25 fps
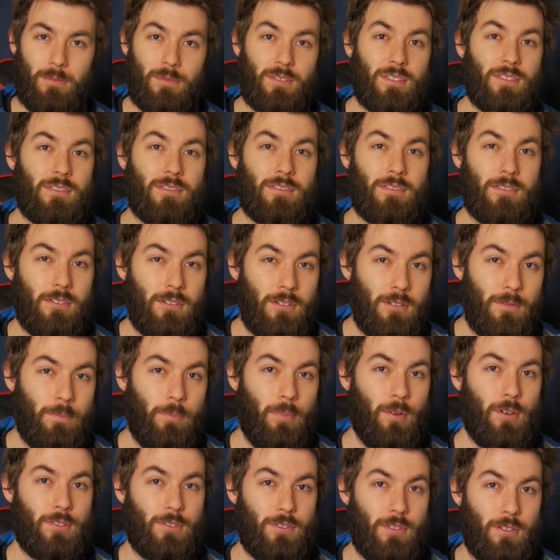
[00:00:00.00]
was
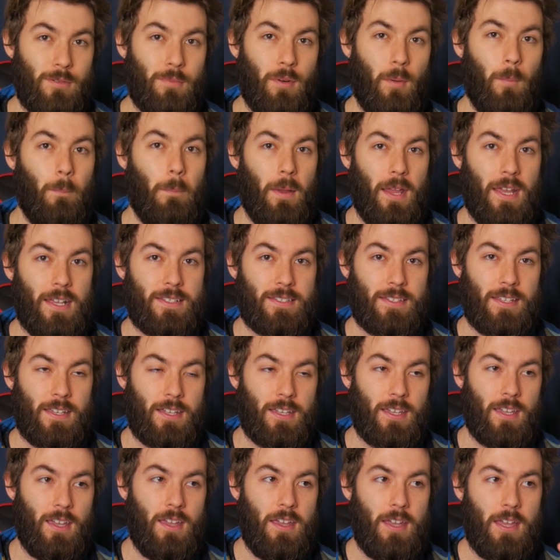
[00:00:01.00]
super, super
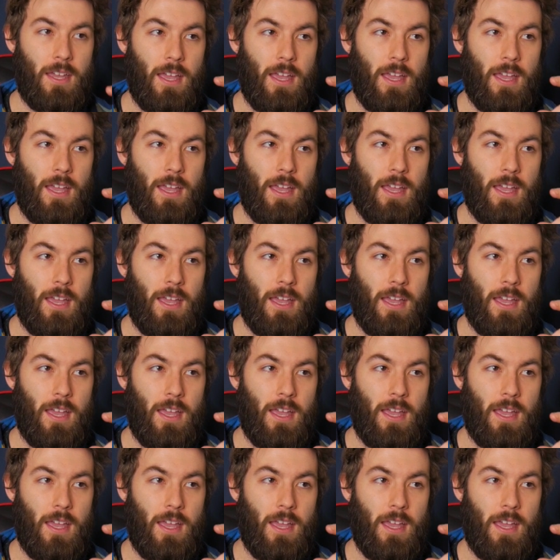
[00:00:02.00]
basic.